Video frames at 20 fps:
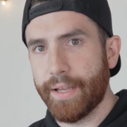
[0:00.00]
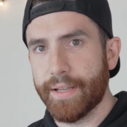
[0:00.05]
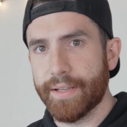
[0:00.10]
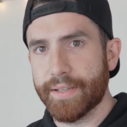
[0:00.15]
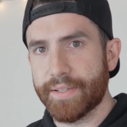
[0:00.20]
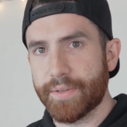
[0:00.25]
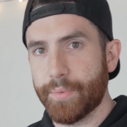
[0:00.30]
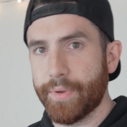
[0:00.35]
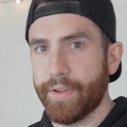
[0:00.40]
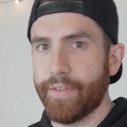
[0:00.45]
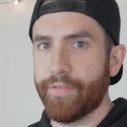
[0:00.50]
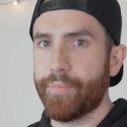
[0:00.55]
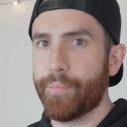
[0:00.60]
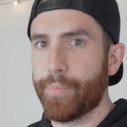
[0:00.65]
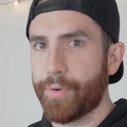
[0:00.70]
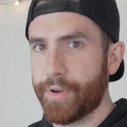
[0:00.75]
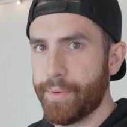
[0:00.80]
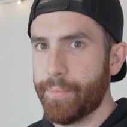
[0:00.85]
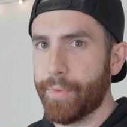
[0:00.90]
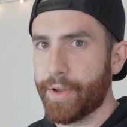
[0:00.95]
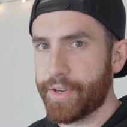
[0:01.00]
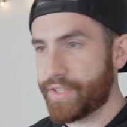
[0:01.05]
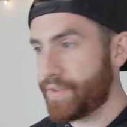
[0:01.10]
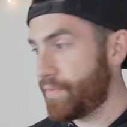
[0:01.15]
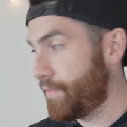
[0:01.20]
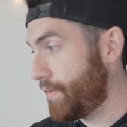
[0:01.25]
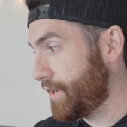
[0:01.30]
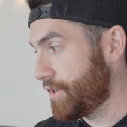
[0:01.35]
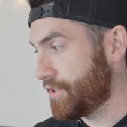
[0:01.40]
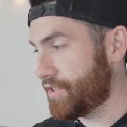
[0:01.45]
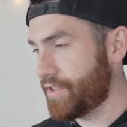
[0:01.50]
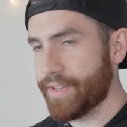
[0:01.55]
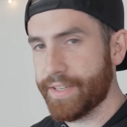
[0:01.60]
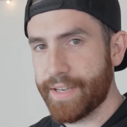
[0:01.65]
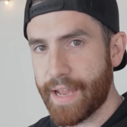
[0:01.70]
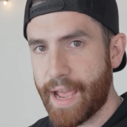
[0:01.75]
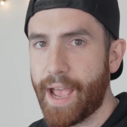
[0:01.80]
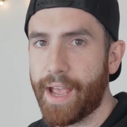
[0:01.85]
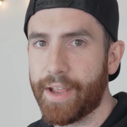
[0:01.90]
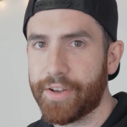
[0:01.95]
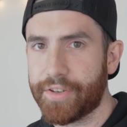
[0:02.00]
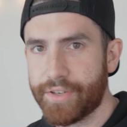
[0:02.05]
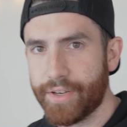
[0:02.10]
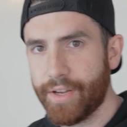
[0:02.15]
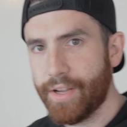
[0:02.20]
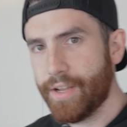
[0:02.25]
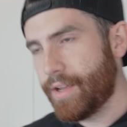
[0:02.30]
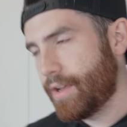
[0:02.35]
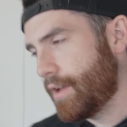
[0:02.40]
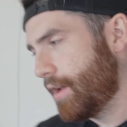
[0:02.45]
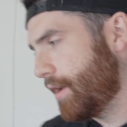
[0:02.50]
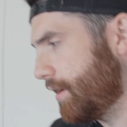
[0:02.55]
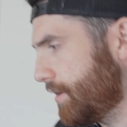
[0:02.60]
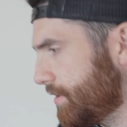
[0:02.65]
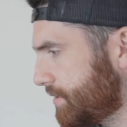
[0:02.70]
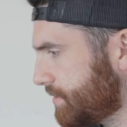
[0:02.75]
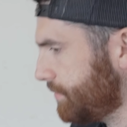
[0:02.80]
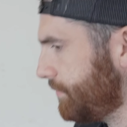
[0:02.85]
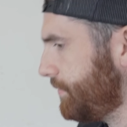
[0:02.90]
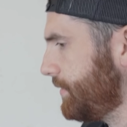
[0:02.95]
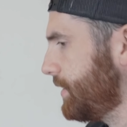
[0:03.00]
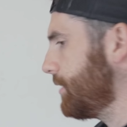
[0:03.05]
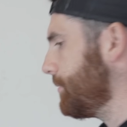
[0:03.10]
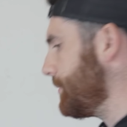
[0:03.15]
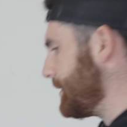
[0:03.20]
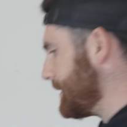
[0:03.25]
is we've pretty much finished the dash. So if you come